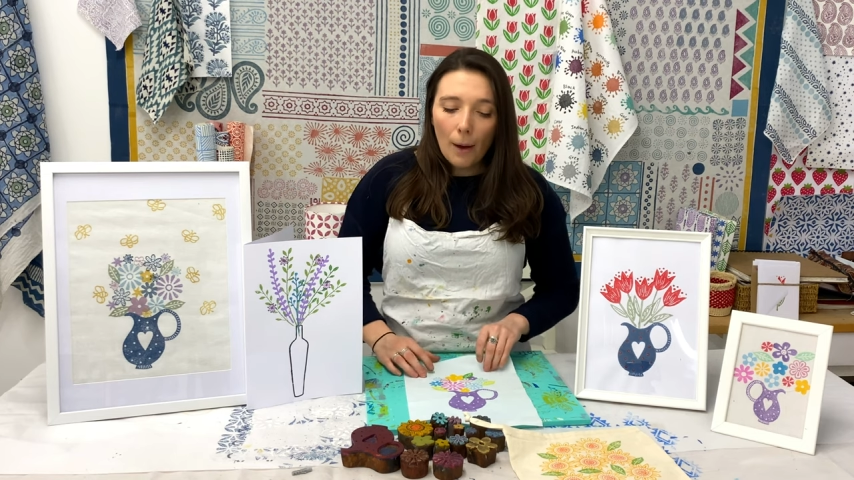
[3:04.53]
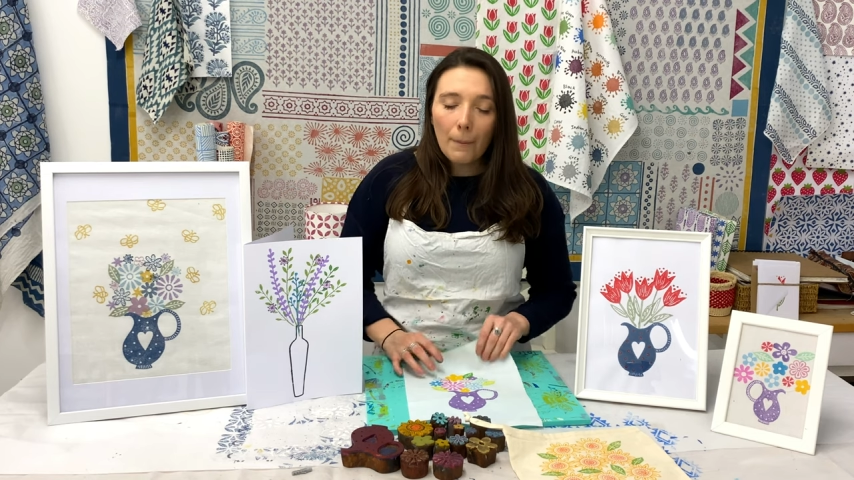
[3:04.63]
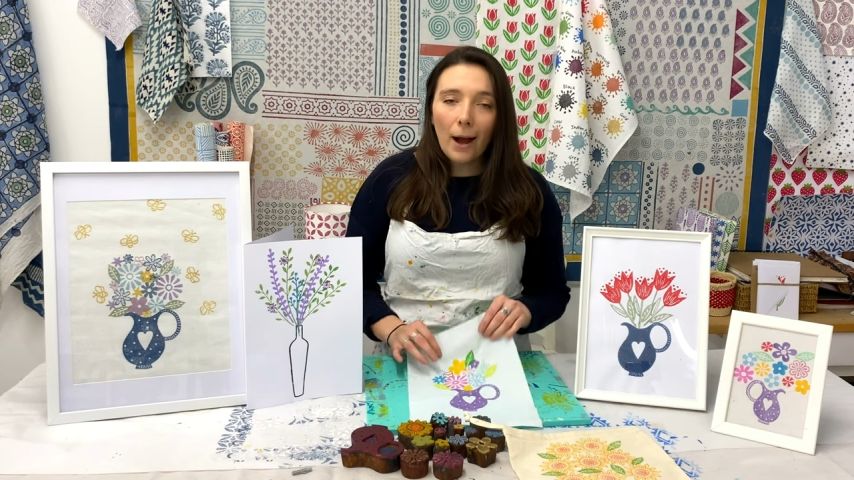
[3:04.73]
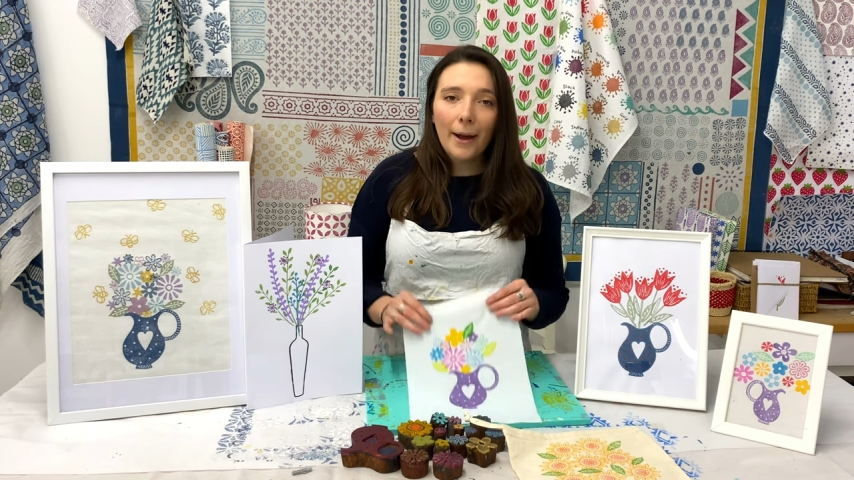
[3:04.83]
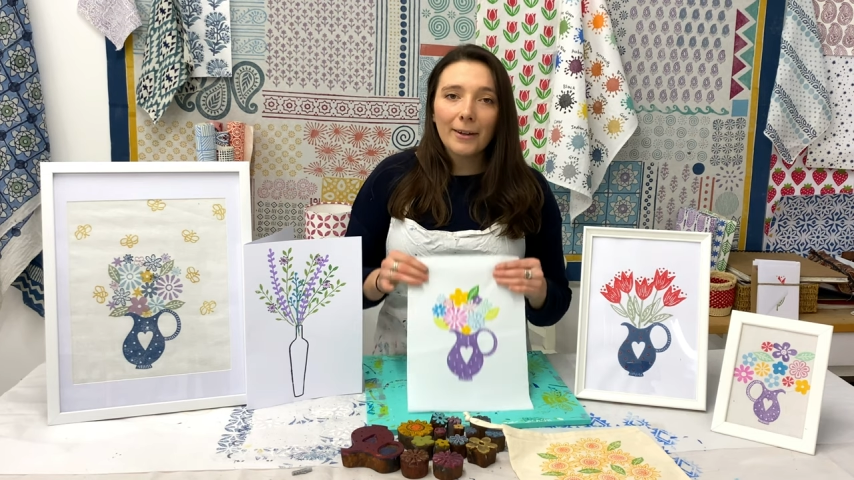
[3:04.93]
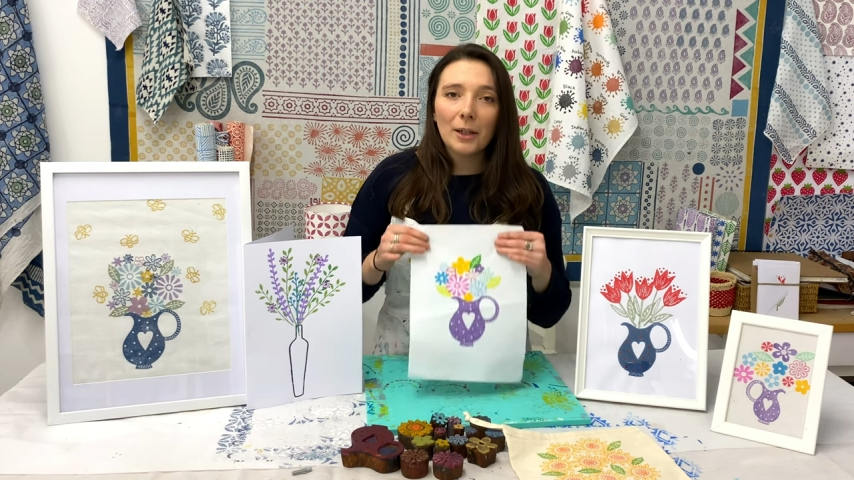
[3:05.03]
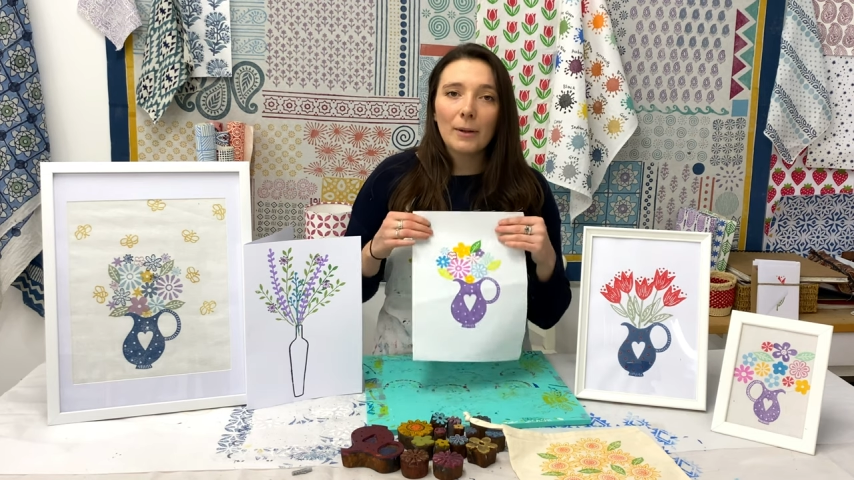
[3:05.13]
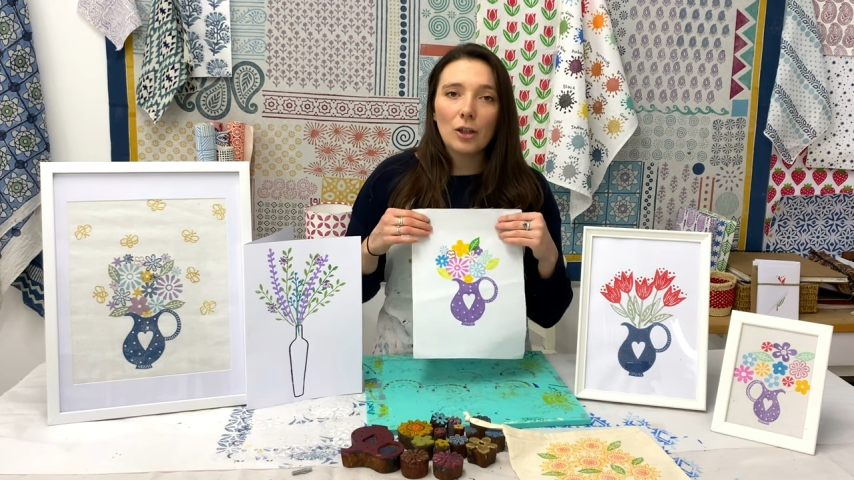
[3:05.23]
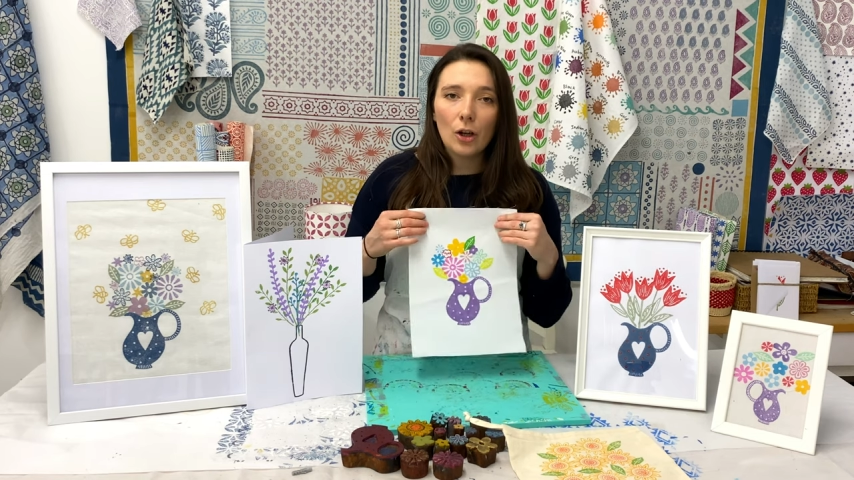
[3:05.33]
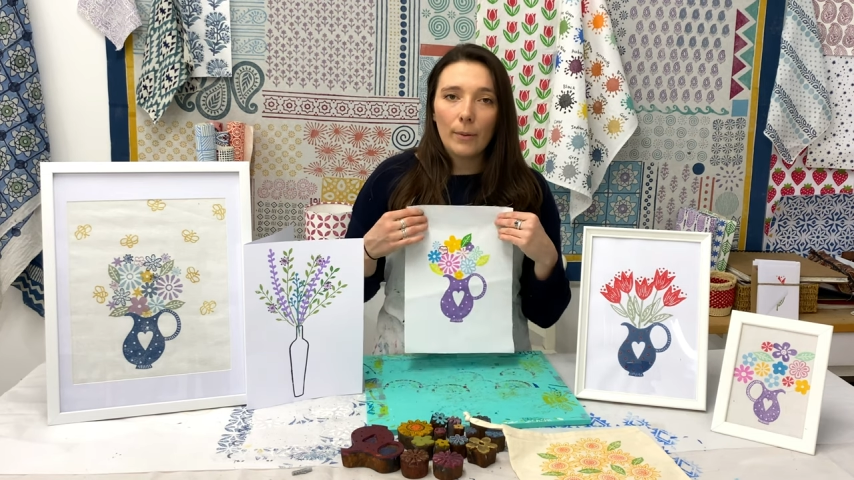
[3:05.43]
but I'm going to
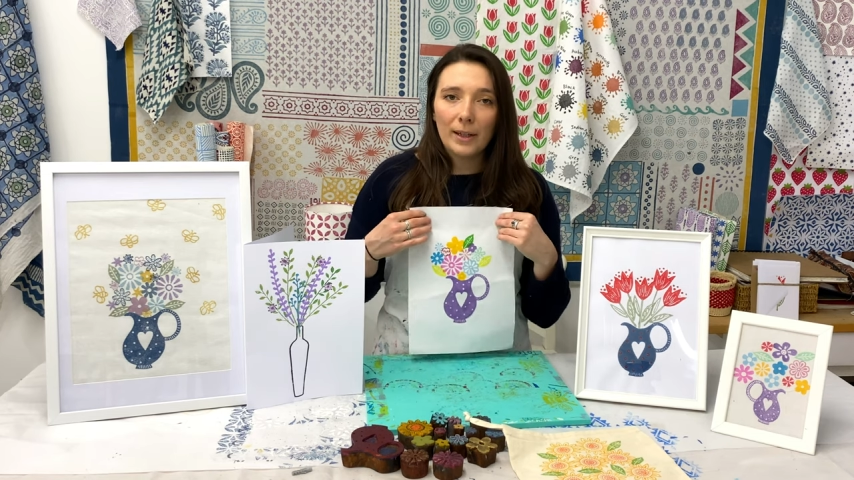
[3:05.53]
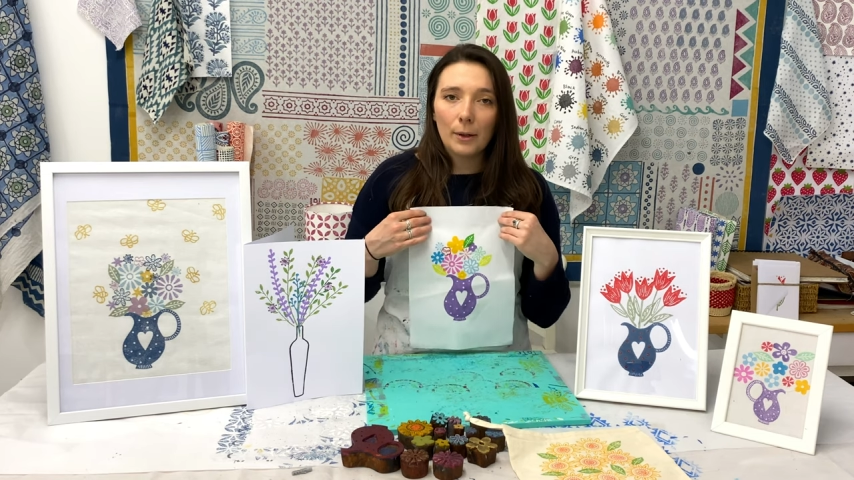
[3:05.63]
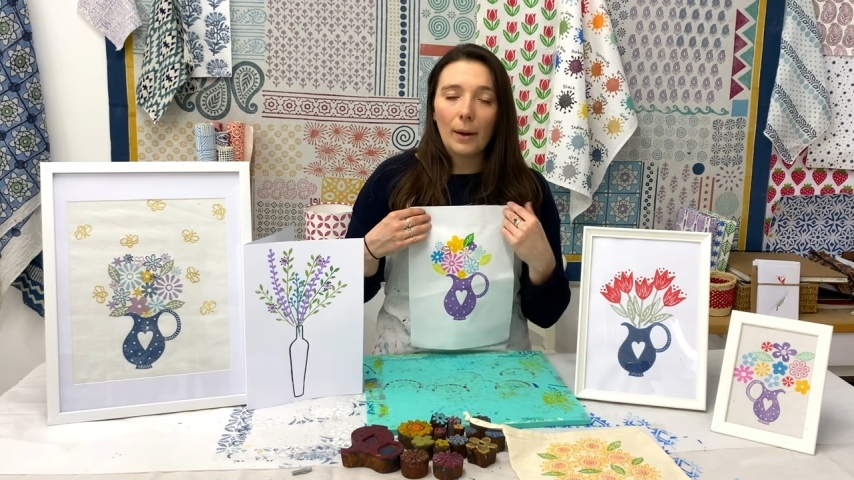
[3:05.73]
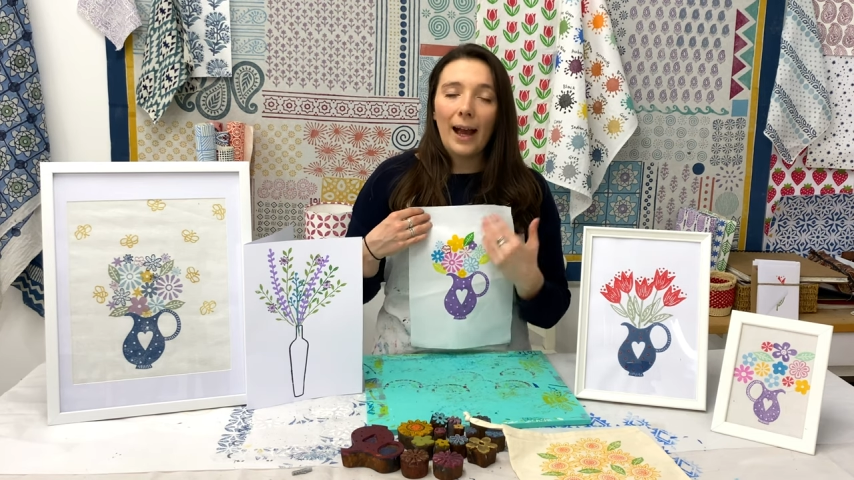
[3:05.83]
be showing you